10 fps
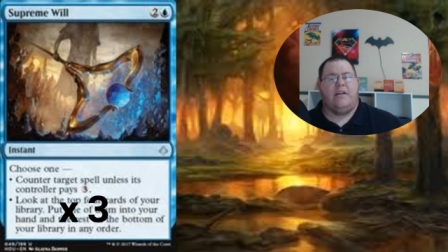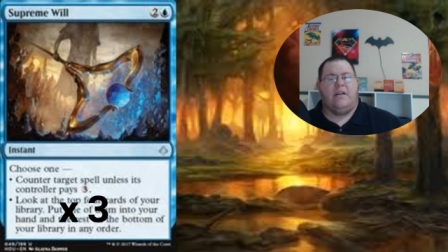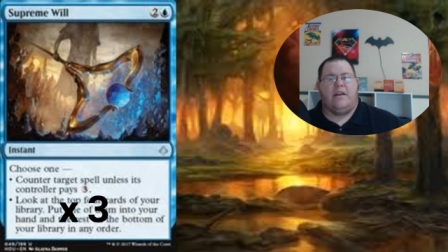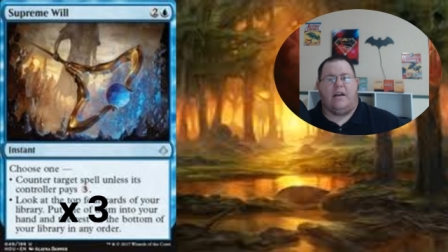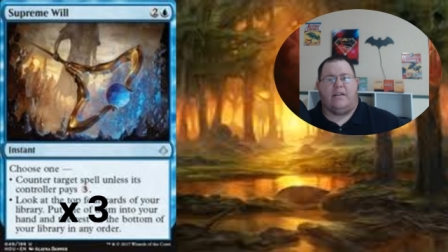
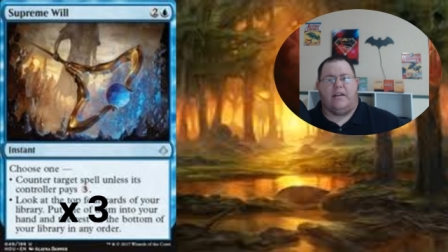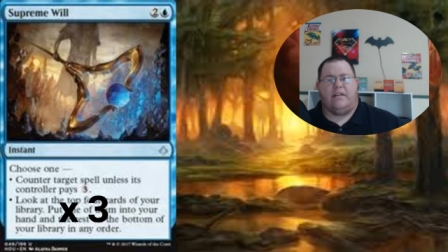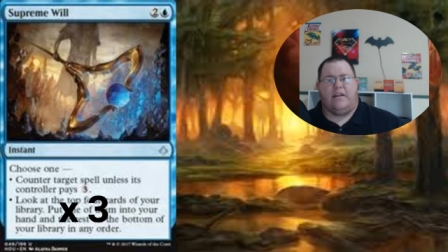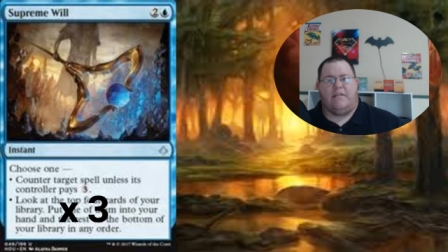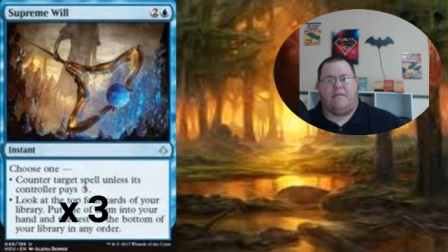I think
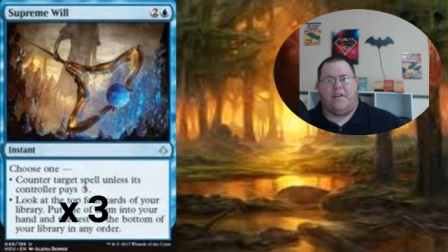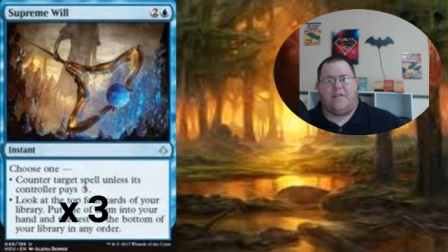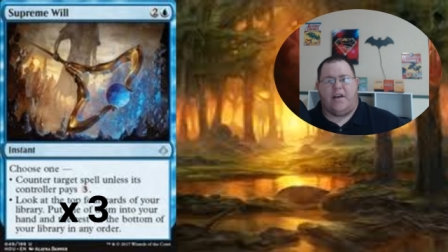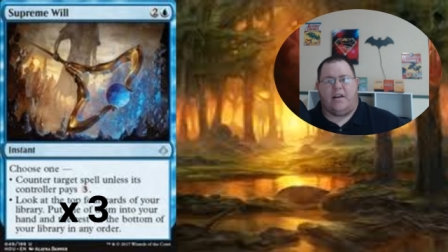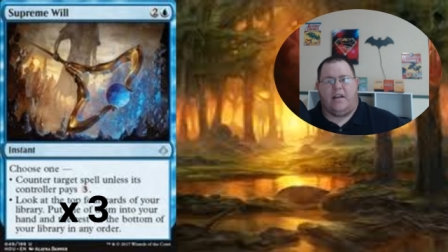they've
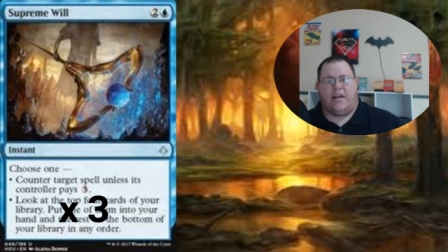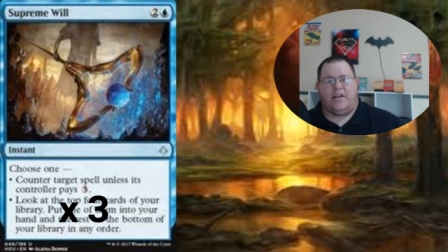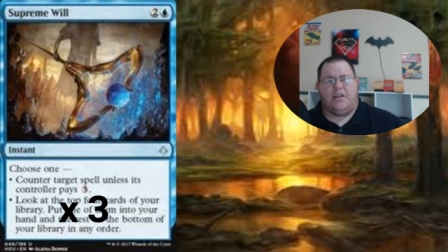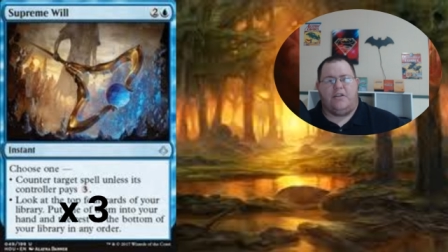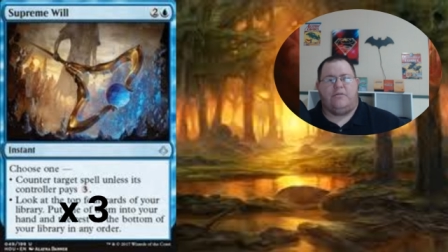got a lot
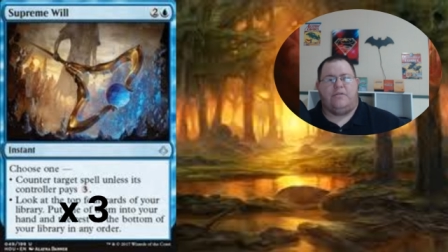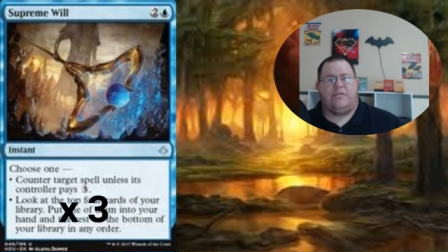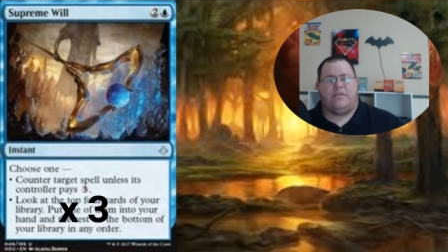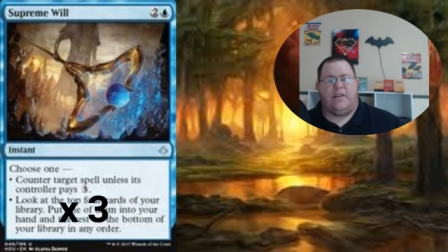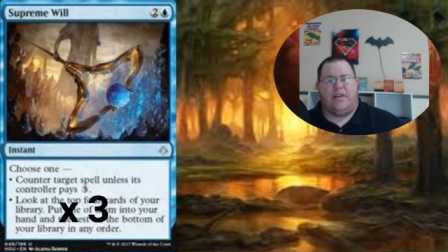of
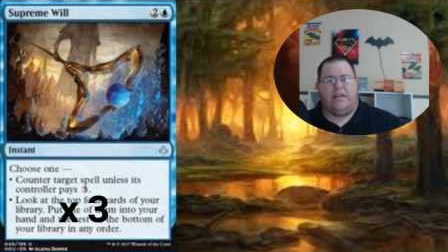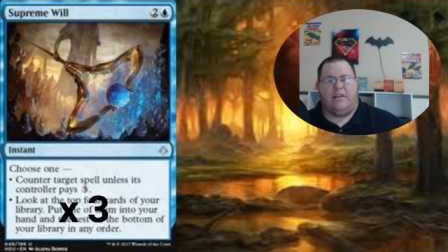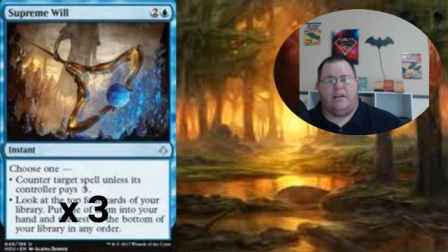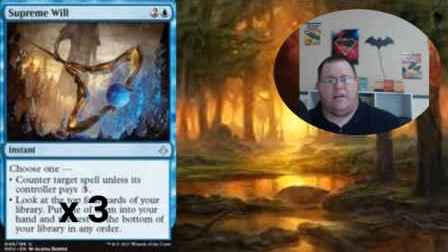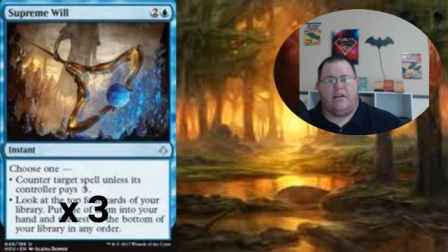use in
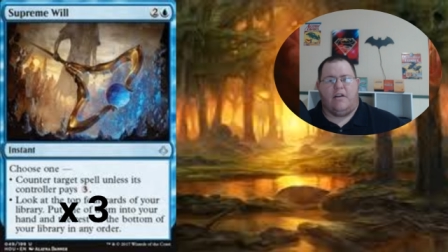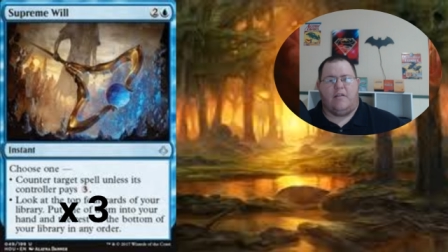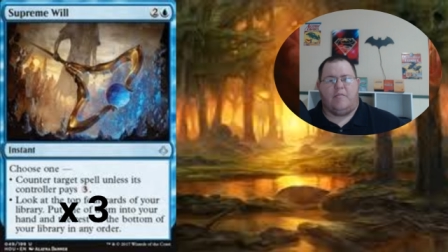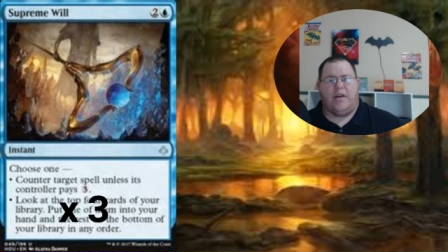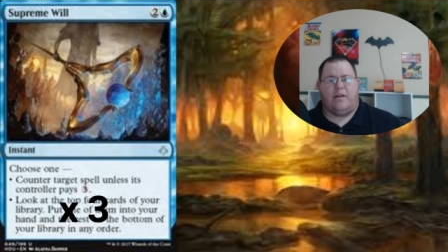the
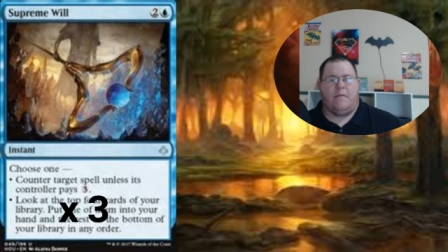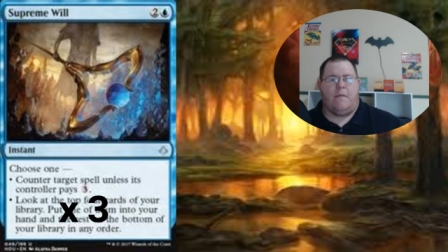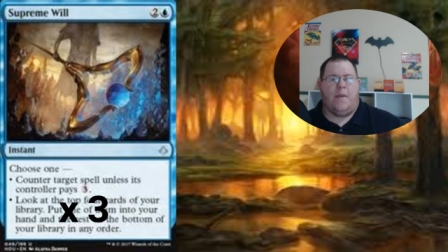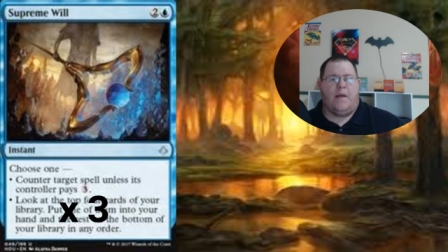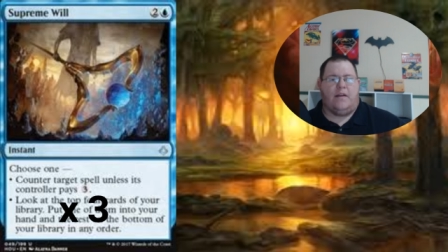current meta,
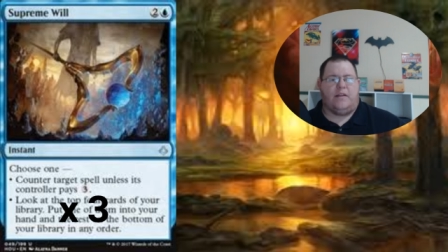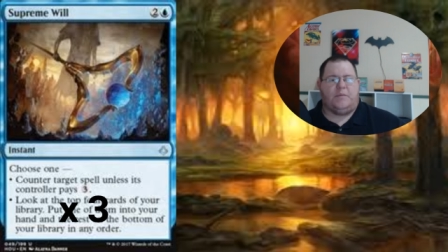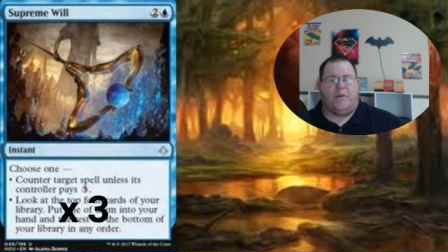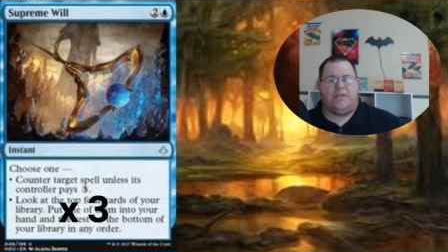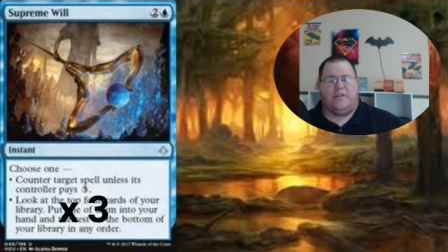
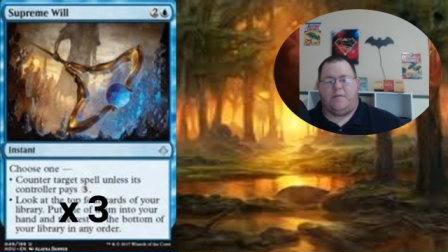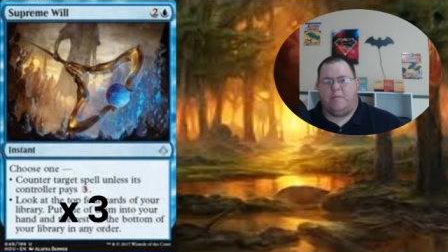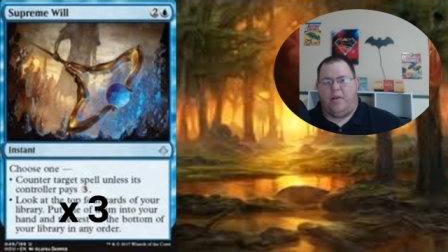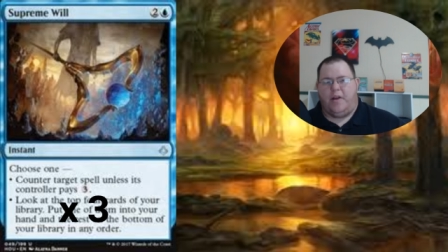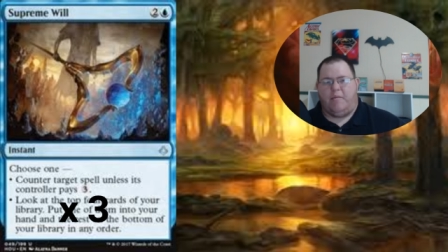especially if you're
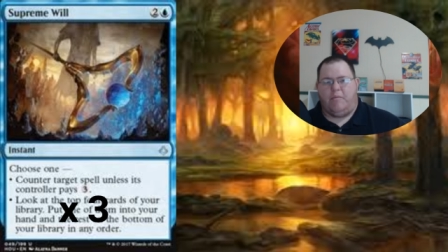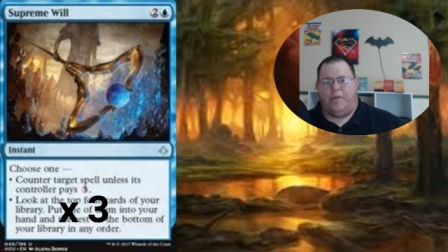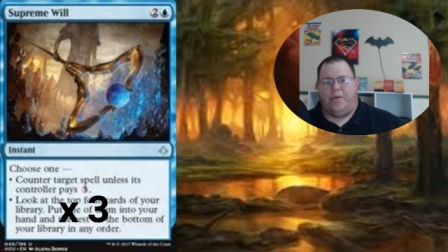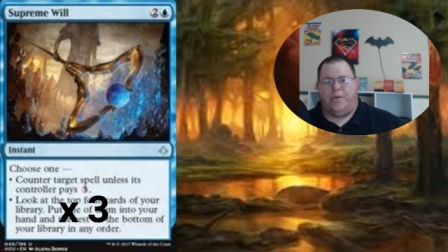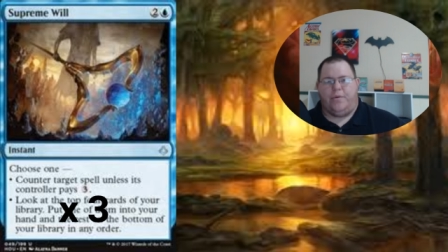playing
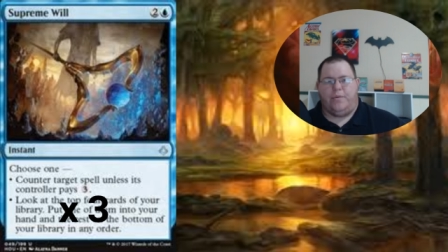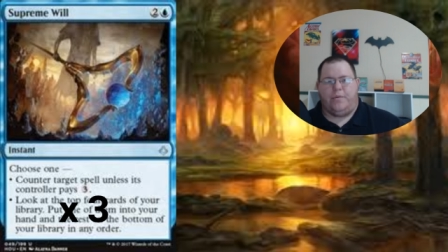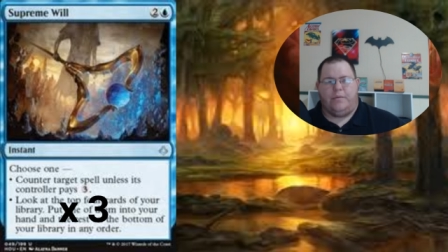blue.